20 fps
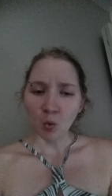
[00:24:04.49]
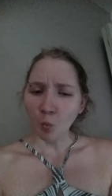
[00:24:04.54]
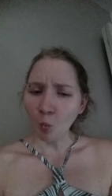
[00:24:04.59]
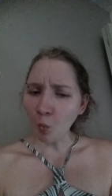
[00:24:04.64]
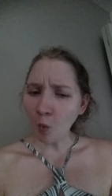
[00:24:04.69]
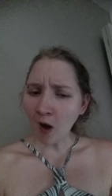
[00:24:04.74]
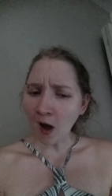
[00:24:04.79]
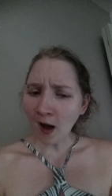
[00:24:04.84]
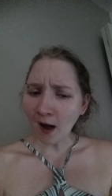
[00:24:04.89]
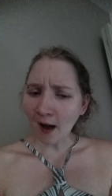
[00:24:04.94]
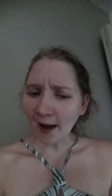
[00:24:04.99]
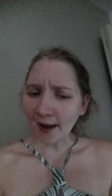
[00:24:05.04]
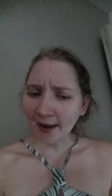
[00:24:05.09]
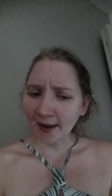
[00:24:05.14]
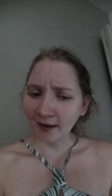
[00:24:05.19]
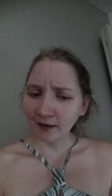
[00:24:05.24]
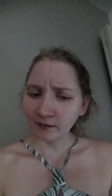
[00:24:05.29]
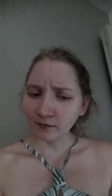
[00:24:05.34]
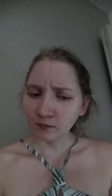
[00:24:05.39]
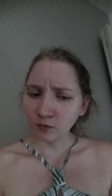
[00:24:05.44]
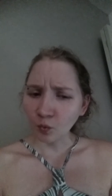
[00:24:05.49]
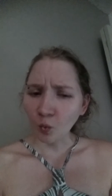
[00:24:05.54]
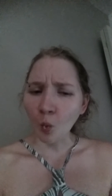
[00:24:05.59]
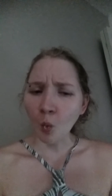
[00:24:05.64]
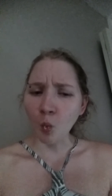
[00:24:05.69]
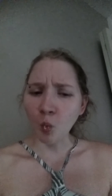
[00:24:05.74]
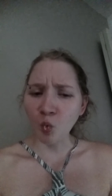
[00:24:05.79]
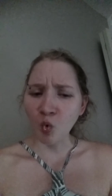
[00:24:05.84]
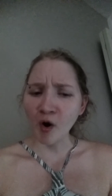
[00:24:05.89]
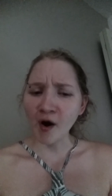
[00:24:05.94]
Why
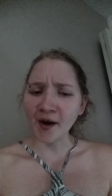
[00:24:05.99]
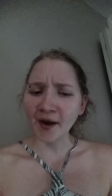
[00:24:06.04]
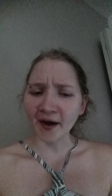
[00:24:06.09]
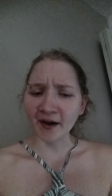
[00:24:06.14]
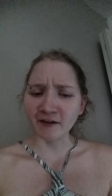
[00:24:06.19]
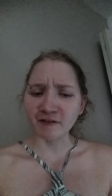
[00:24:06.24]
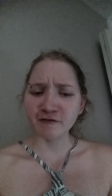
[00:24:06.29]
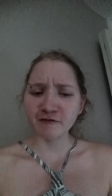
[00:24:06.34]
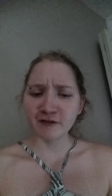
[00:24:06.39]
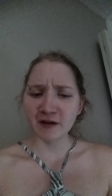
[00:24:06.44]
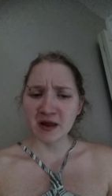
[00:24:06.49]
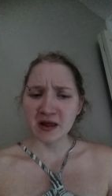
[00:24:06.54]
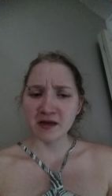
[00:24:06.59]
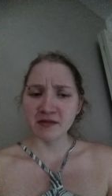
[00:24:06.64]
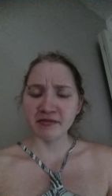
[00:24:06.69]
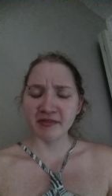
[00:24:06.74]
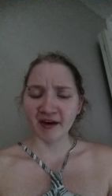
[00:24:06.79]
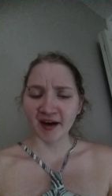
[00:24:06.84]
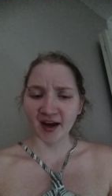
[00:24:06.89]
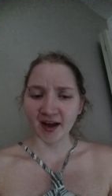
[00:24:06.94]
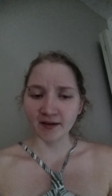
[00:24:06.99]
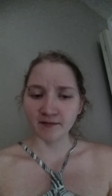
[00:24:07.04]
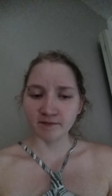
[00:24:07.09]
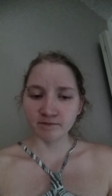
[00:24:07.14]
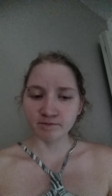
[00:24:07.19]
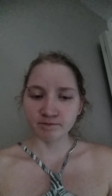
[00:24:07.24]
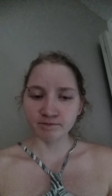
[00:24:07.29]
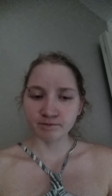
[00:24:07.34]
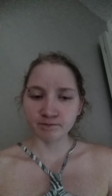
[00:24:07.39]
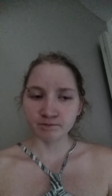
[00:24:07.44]
would I fake that?
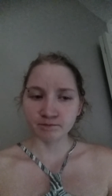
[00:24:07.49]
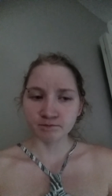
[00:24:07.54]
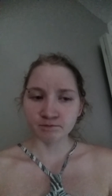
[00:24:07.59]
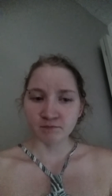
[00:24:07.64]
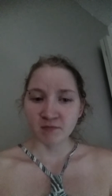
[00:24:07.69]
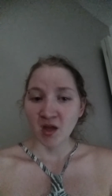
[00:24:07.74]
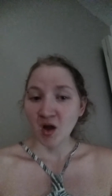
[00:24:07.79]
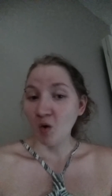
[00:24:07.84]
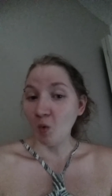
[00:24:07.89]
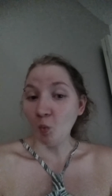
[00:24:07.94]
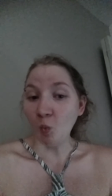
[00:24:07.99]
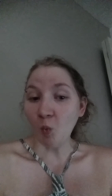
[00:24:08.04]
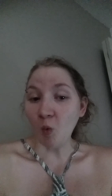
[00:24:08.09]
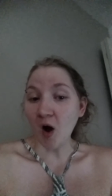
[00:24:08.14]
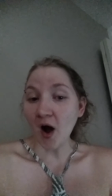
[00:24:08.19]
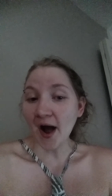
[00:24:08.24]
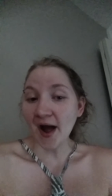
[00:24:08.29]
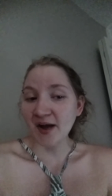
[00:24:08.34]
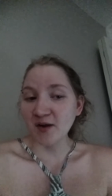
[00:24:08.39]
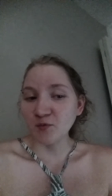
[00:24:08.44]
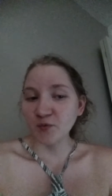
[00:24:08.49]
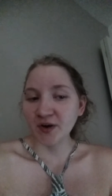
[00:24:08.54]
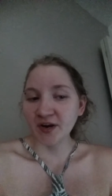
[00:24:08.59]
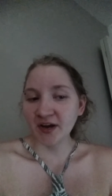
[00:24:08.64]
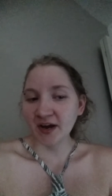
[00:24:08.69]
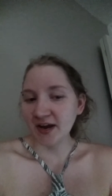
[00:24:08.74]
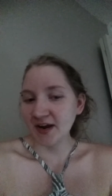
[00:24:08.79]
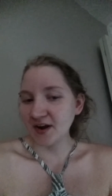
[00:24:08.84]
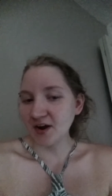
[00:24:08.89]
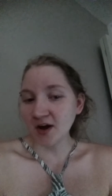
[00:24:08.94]
Why would
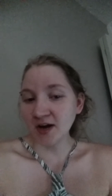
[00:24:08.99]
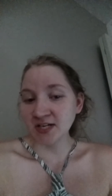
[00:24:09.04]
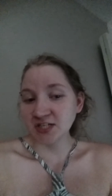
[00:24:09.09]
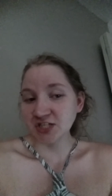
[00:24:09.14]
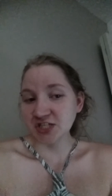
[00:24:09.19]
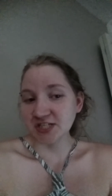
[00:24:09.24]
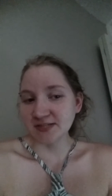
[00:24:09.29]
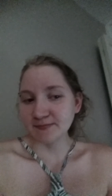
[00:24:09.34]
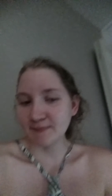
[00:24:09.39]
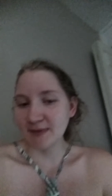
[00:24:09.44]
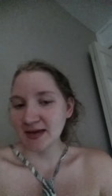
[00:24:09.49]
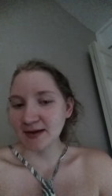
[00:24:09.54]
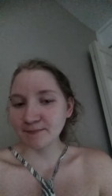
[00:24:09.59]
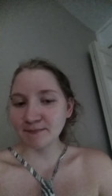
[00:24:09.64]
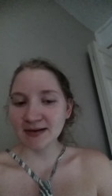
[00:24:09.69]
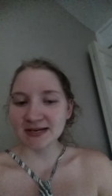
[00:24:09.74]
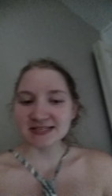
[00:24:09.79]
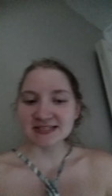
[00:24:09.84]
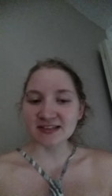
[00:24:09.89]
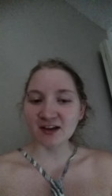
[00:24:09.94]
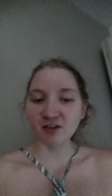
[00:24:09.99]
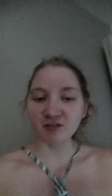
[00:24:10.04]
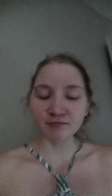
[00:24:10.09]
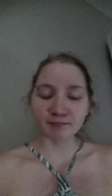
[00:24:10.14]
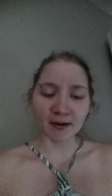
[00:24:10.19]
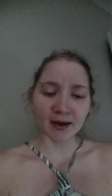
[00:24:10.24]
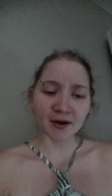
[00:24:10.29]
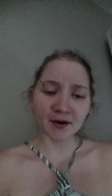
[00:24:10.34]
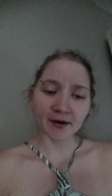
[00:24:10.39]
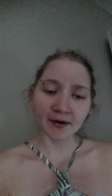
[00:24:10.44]
I not just make myself
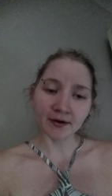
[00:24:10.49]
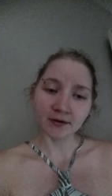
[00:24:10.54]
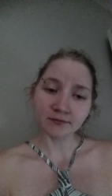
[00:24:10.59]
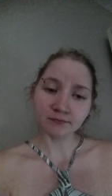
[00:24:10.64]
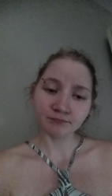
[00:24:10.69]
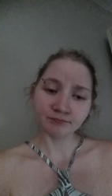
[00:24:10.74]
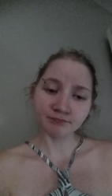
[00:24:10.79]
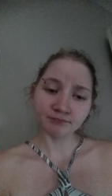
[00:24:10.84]
better?